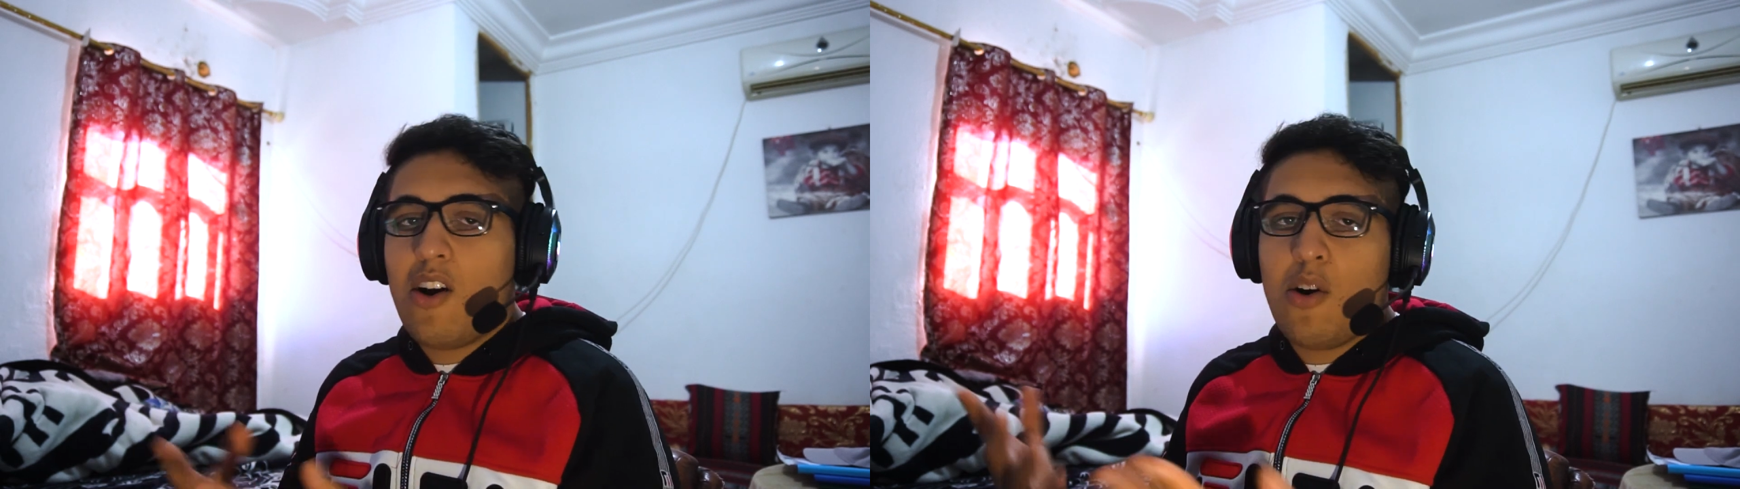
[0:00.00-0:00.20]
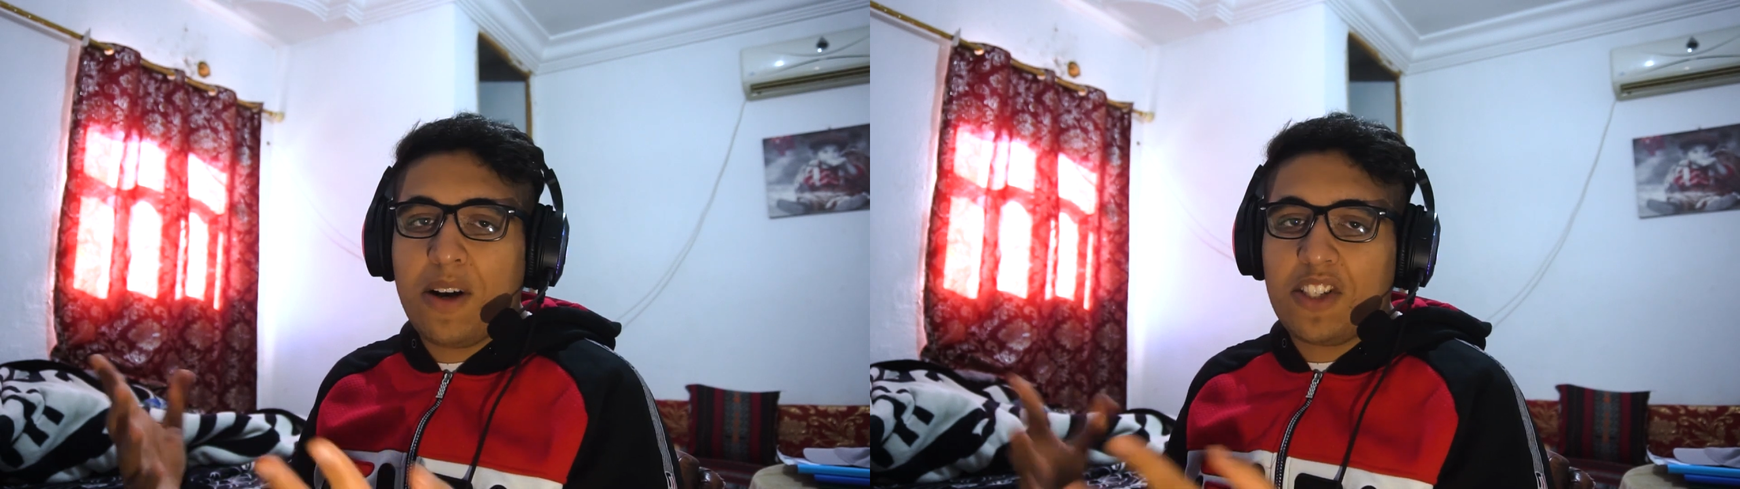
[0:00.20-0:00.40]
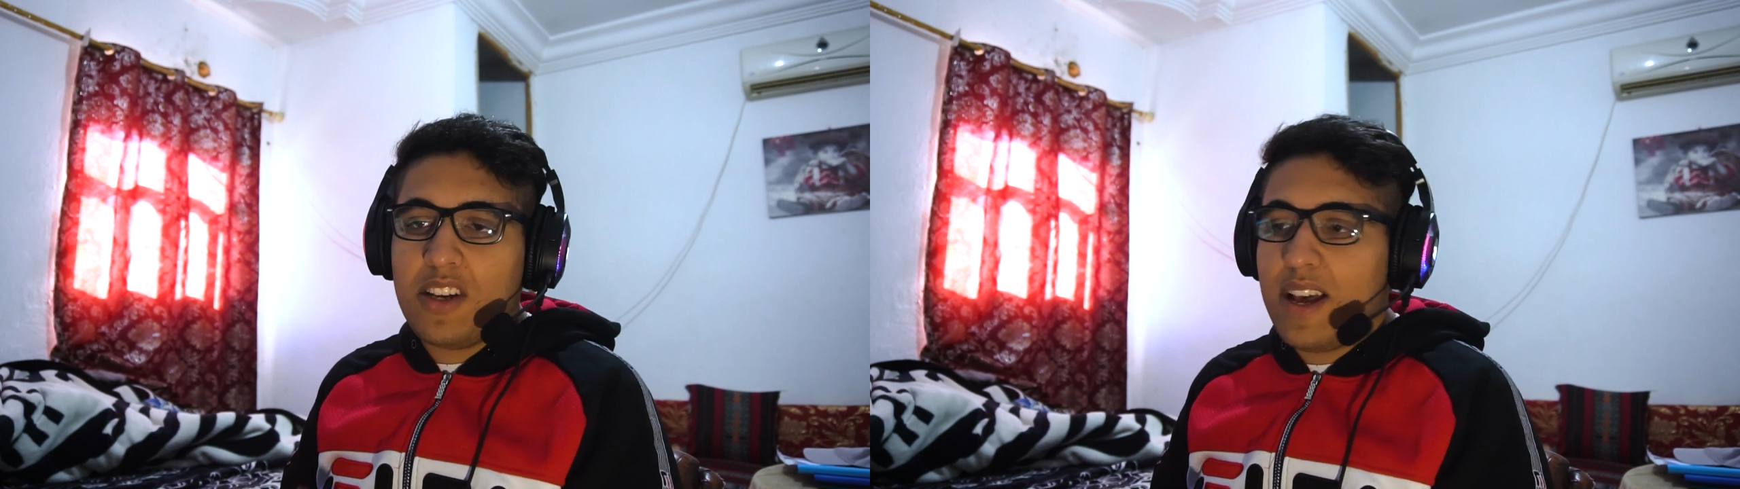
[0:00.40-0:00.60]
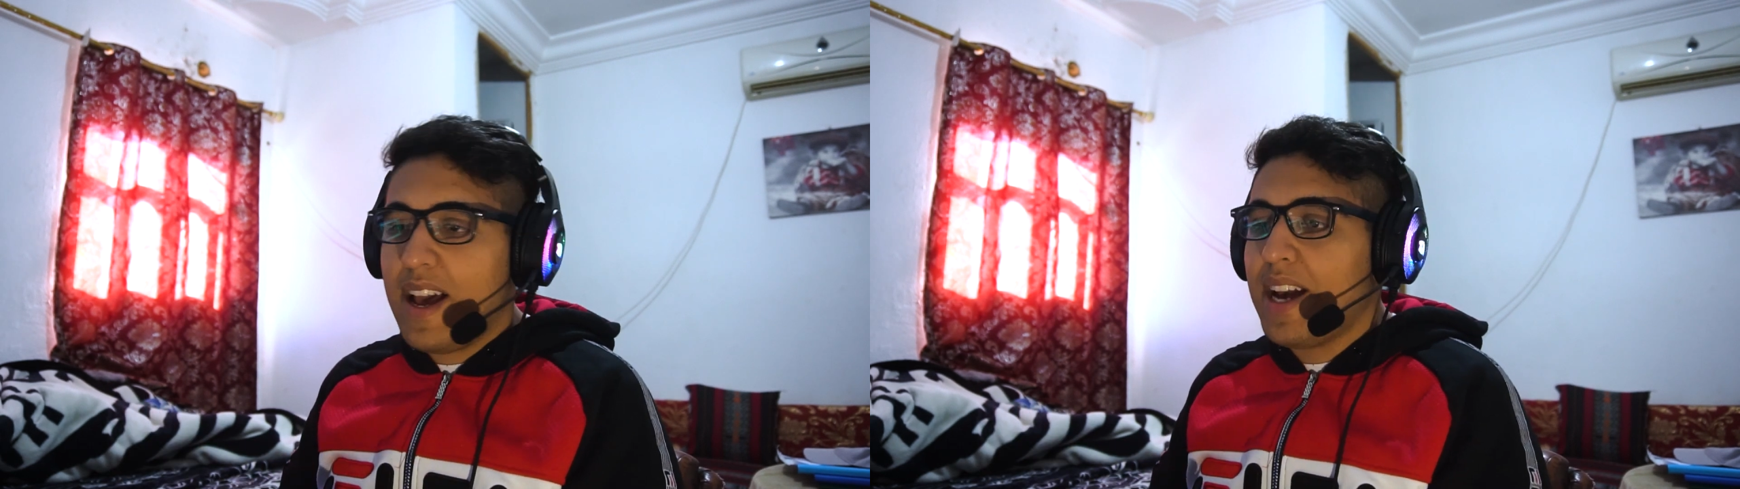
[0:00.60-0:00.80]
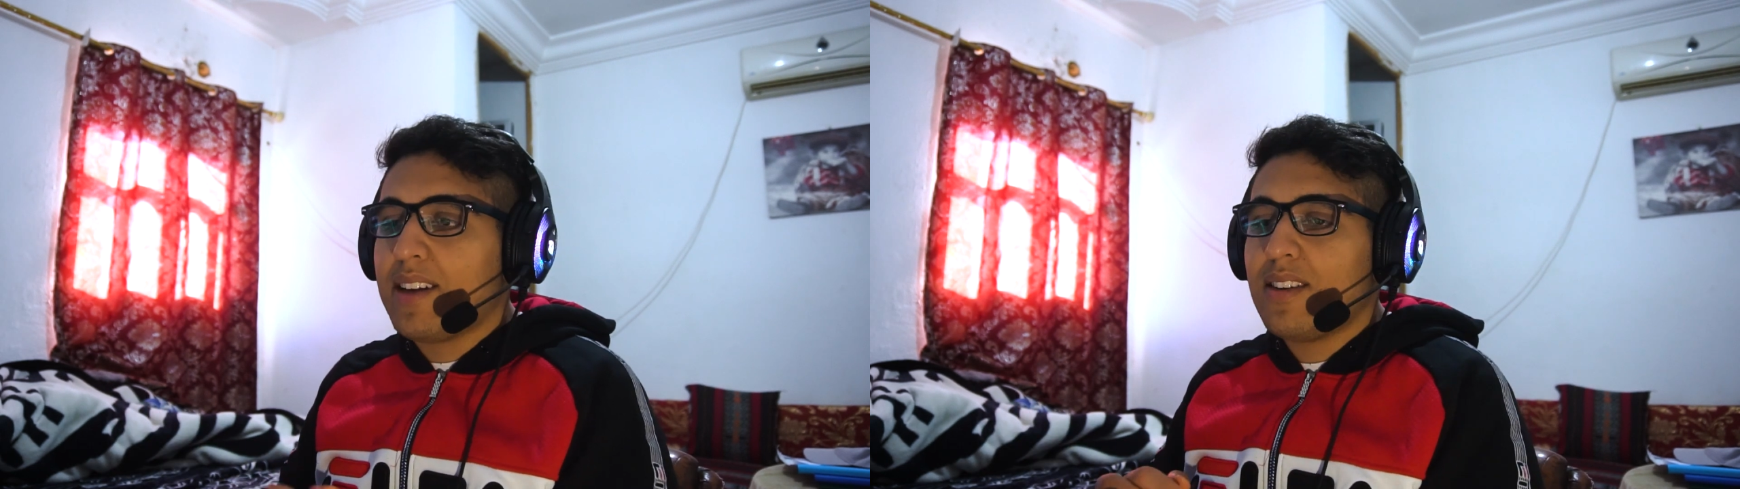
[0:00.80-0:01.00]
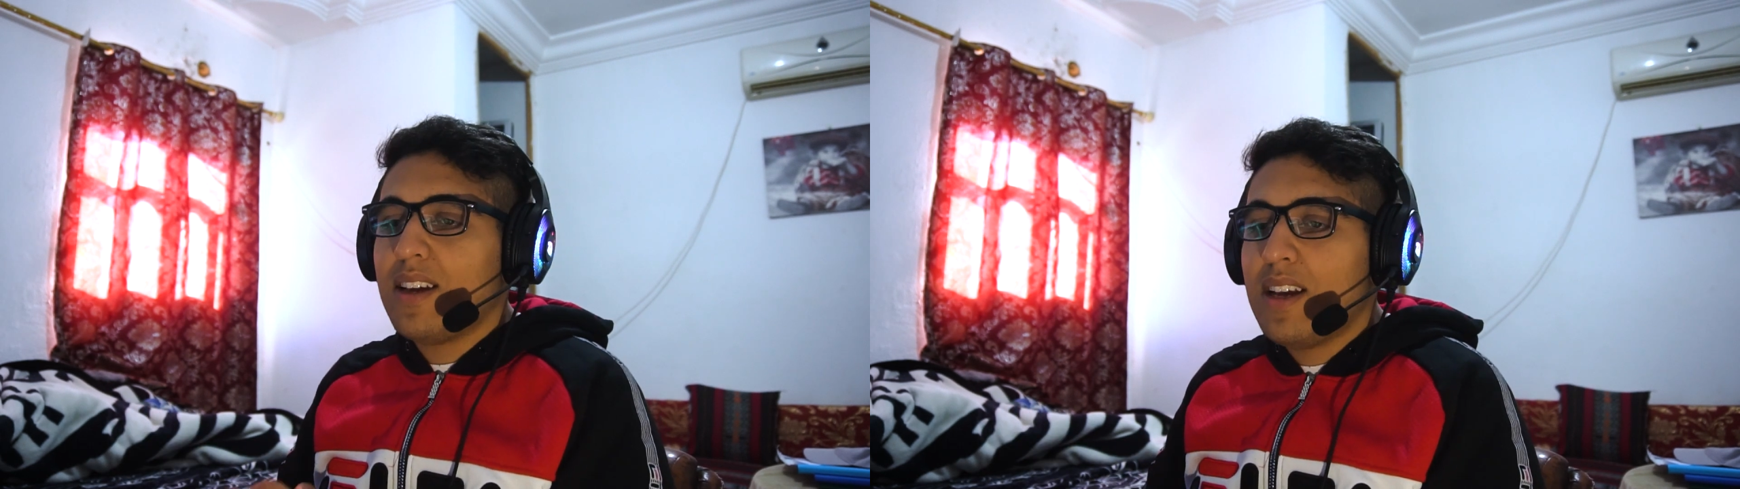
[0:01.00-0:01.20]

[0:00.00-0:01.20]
all my shit hacked.